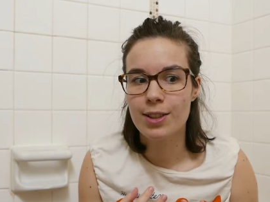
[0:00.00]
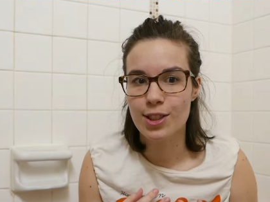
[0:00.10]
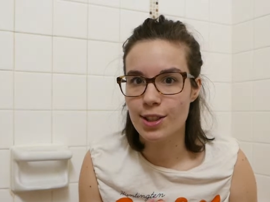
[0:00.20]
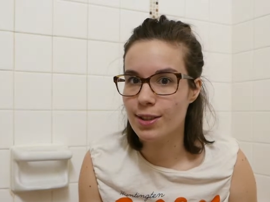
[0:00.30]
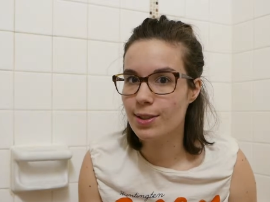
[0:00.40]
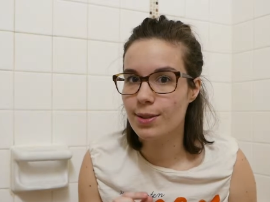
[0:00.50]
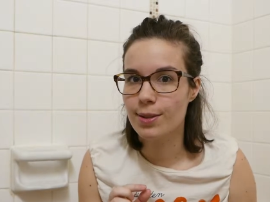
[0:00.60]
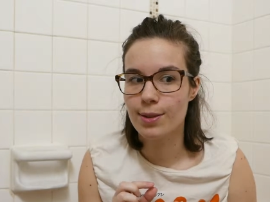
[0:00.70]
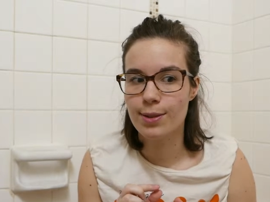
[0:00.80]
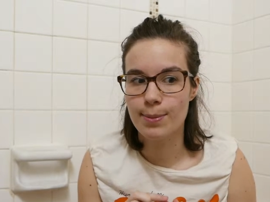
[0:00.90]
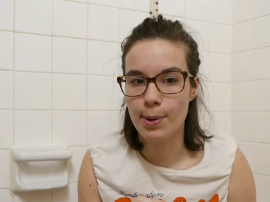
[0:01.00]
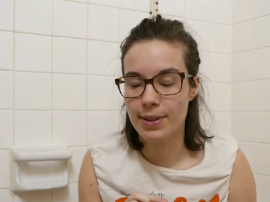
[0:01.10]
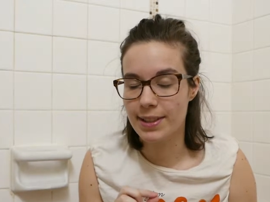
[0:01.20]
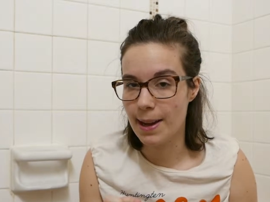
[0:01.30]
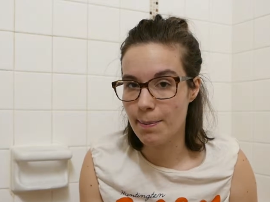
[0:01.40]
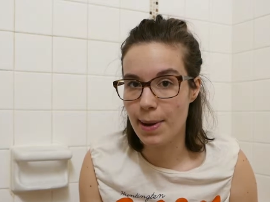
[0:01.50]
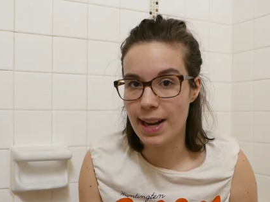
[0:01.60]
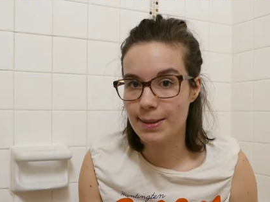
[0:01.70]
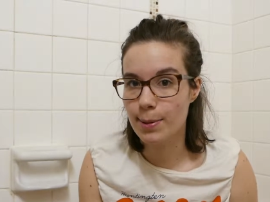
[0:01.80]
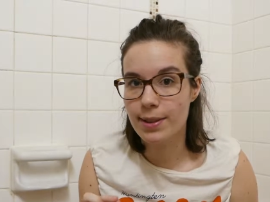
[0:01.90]
just small step
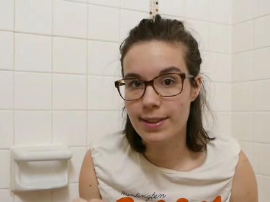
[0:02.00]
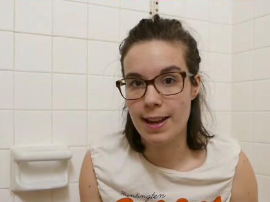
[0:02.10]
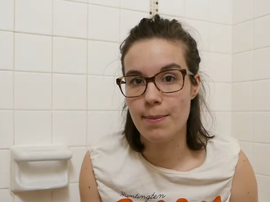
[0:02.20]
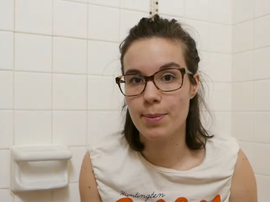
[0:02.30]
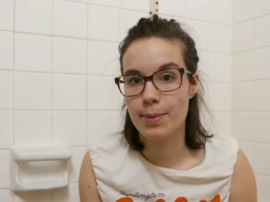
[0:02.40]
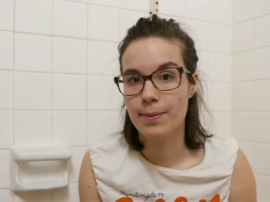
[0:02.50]
by small step.